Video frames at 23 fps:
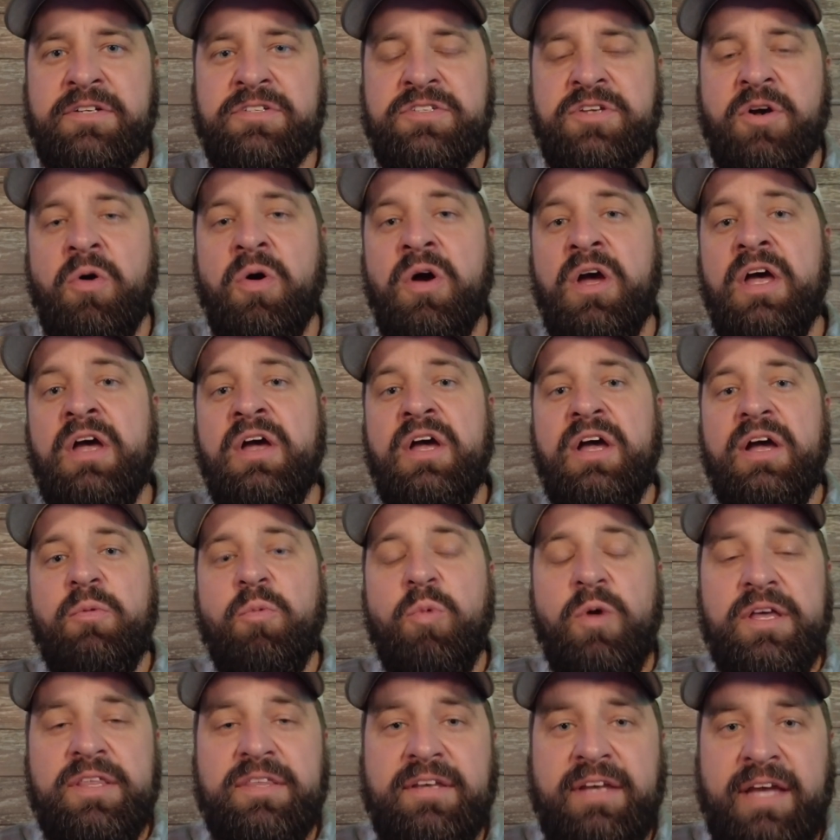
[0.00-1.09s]
So
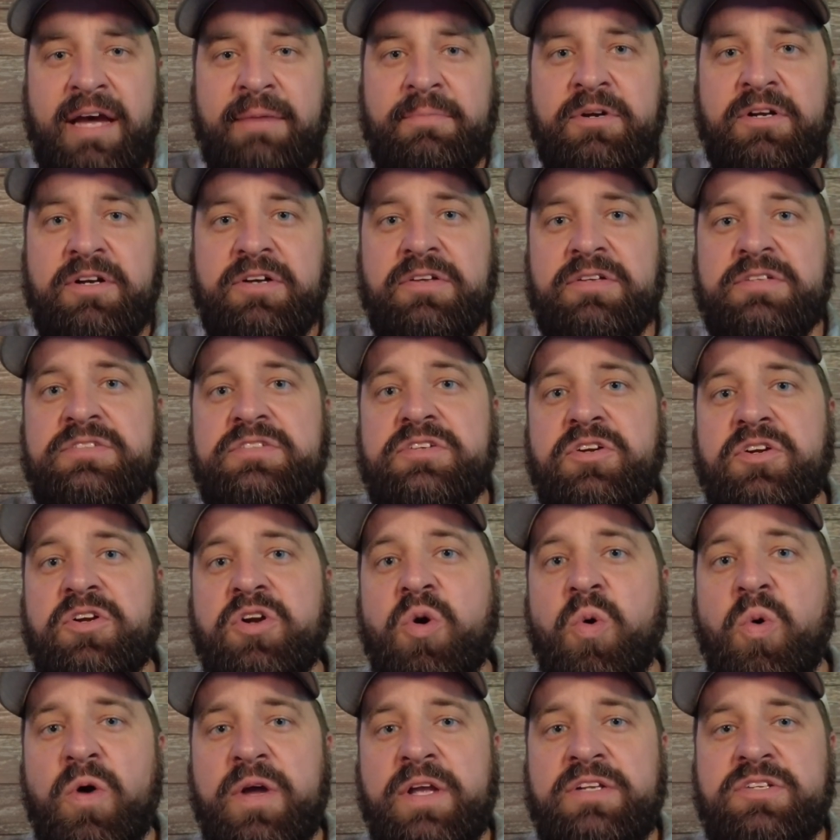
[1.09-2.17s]
with chemicals, you're
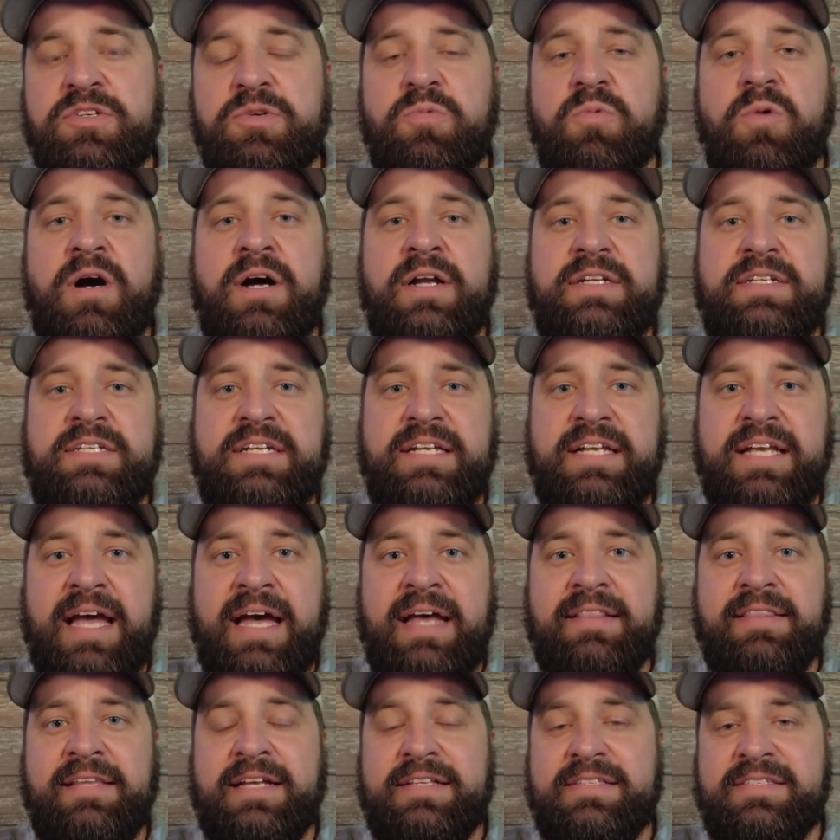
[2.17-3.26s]
going to want to
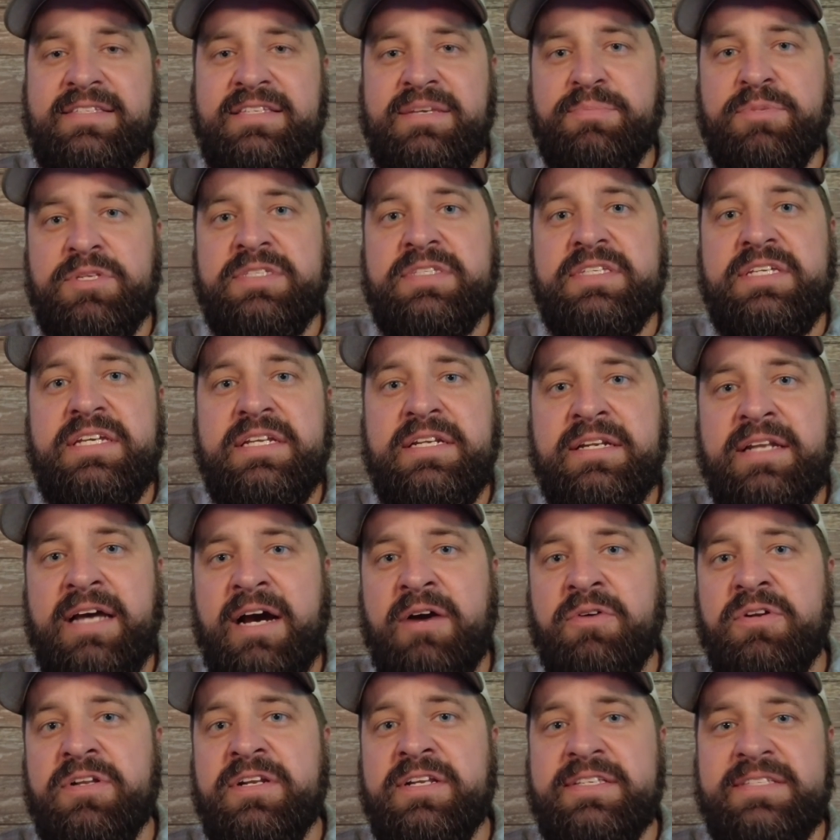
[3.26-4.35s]
get that simazine
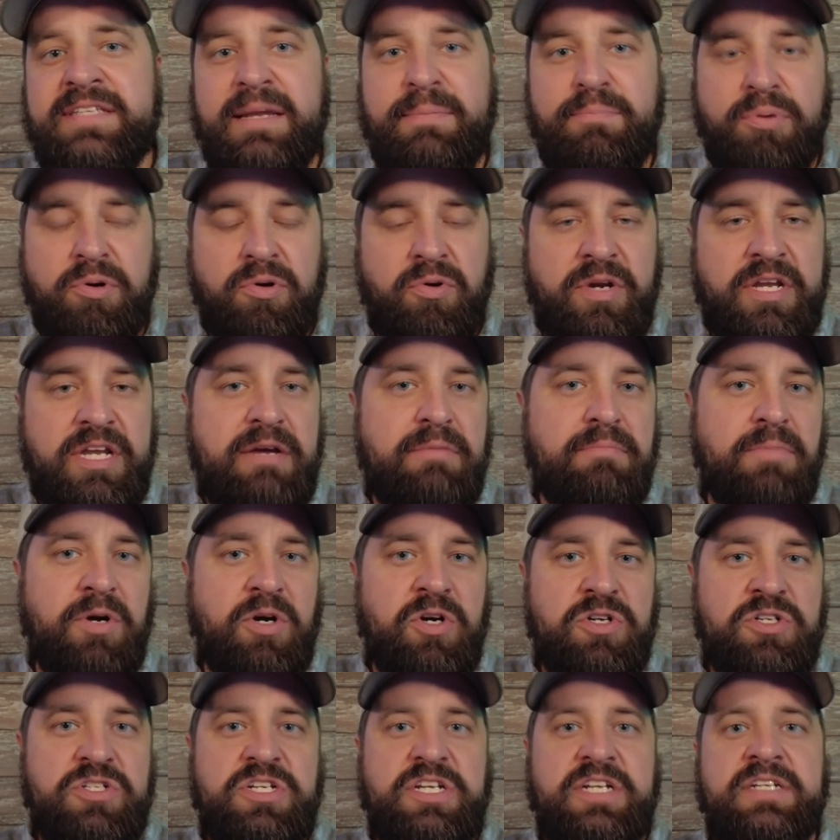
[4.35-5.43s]
down. It is a
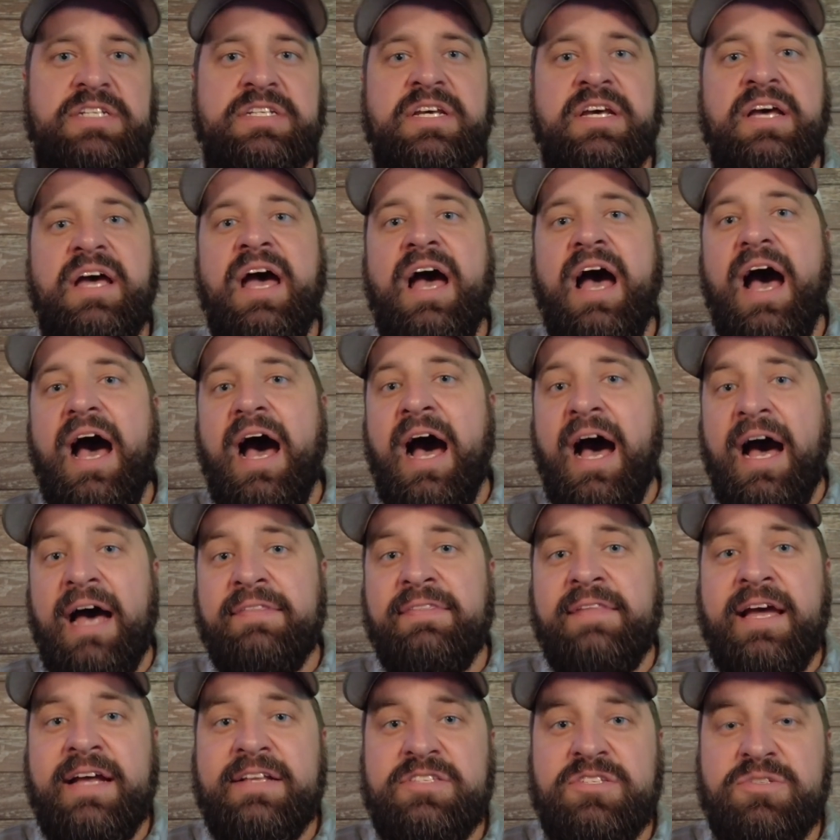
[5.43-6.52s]
pre-emergent on
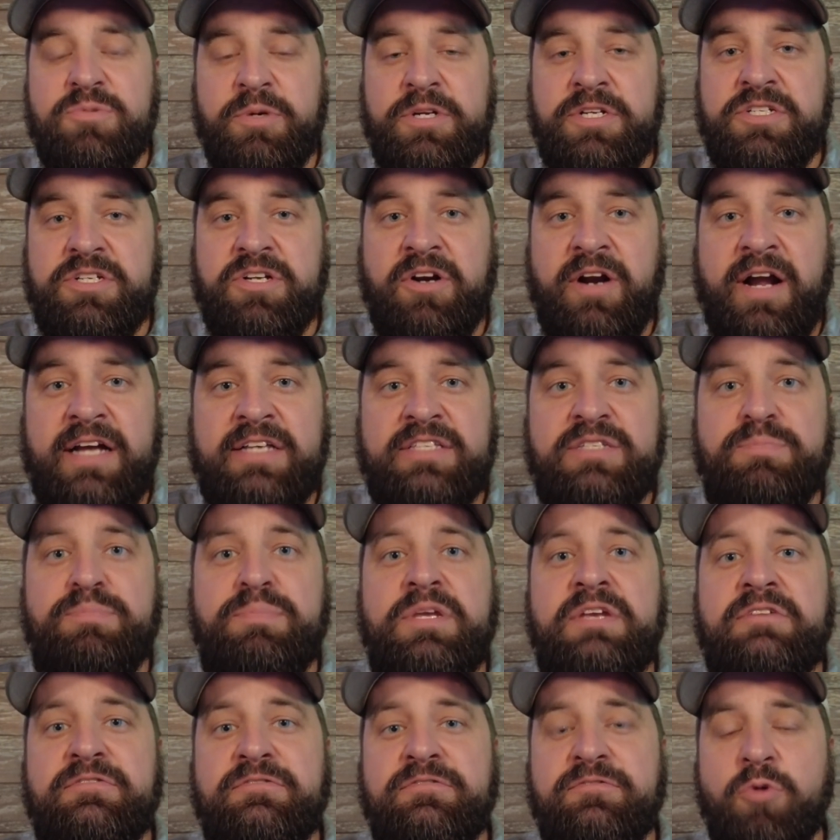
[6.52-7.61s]
that switchgrass
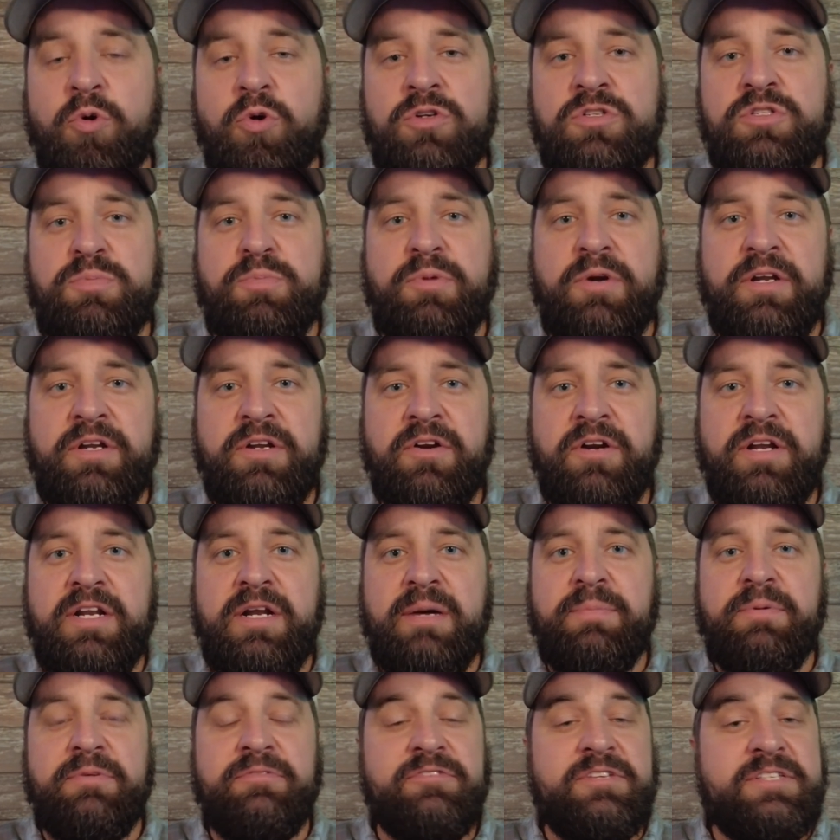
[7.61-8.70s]
before spring green
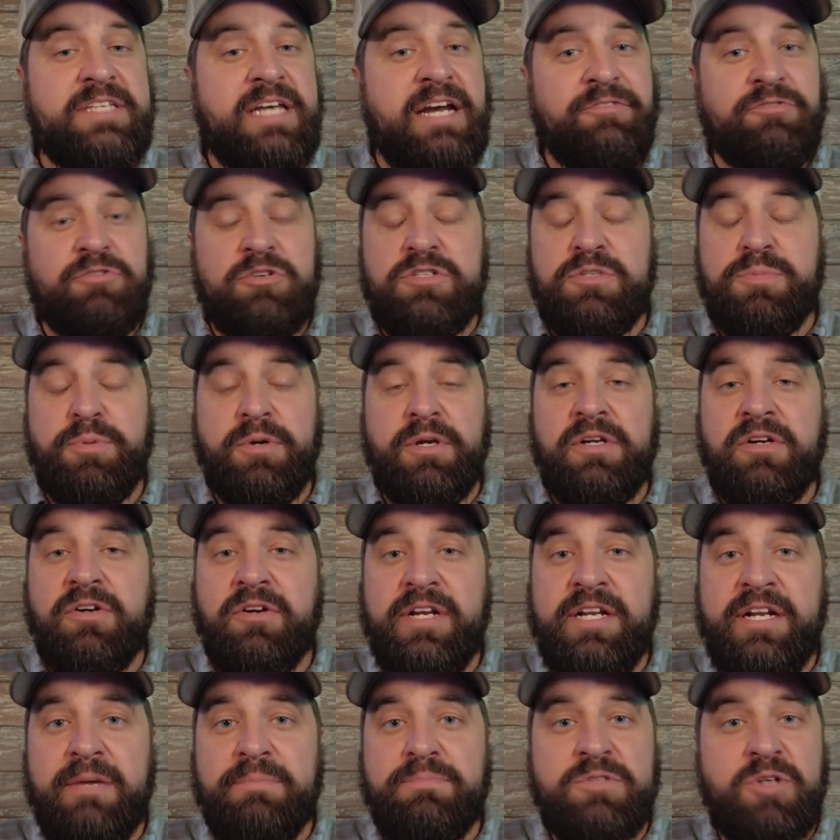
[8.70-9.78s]
up. If it's after spring
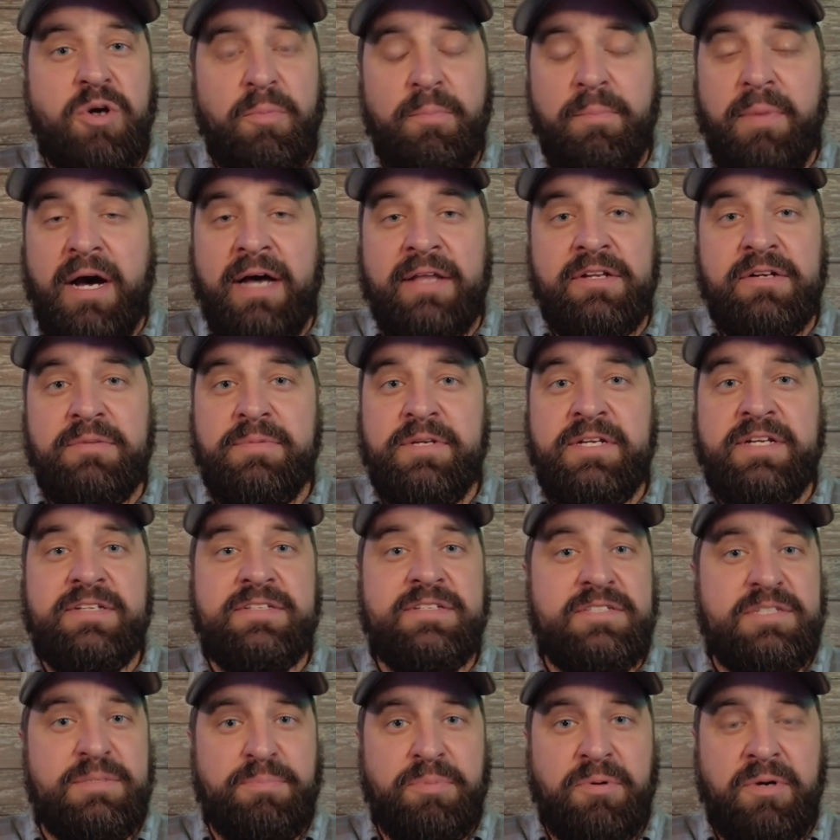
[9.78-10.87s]
green up, don't bother because
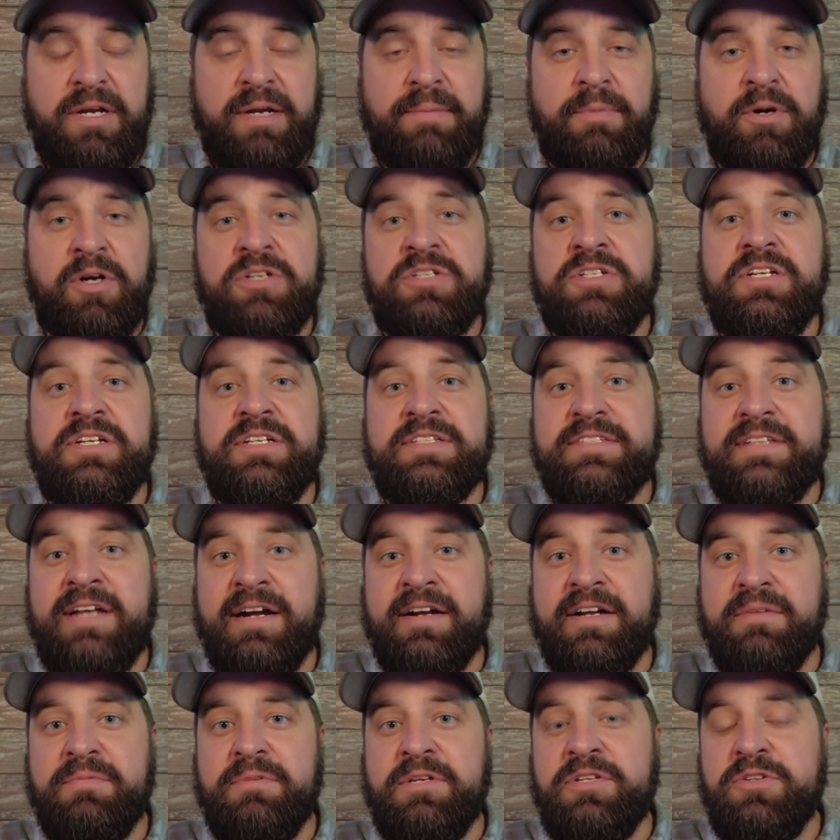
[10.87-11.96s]
it's a pre-emergent. It's
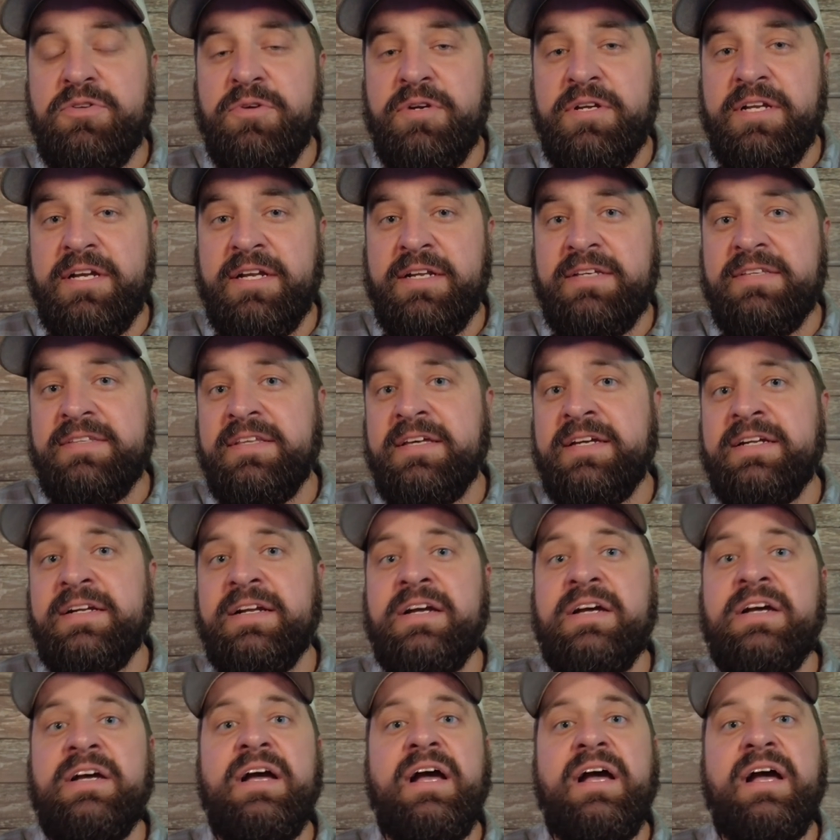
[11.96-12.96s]
not going to be doing anything.